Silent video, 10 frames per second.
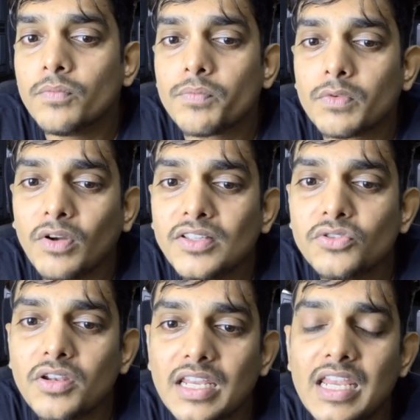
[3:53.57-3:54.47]
Once
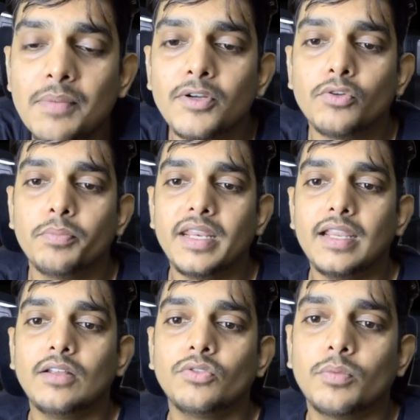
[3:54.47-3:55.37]
you're able to break
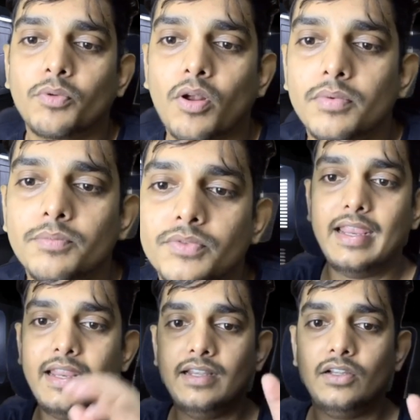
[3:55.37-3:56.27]
down the problems
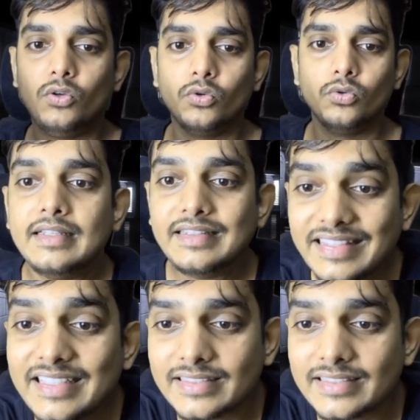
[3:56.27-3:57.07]
into this